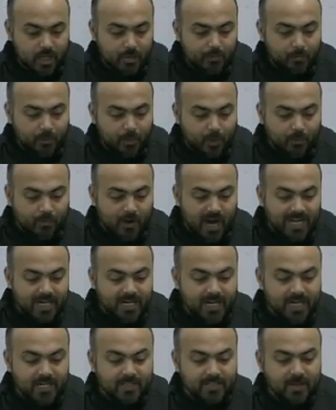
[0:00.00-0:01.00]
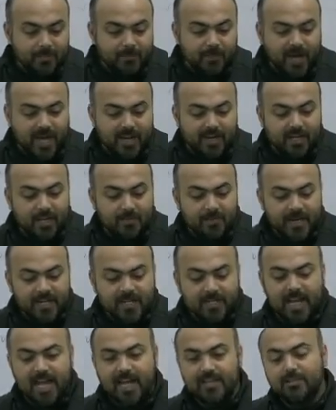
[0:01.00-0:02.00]
provided the
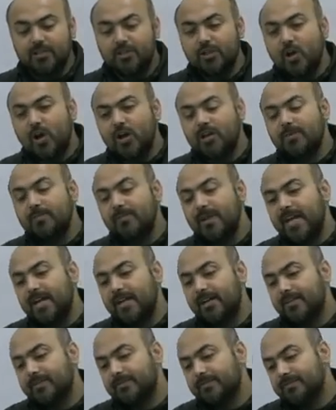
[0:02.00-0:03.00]
parliament has not made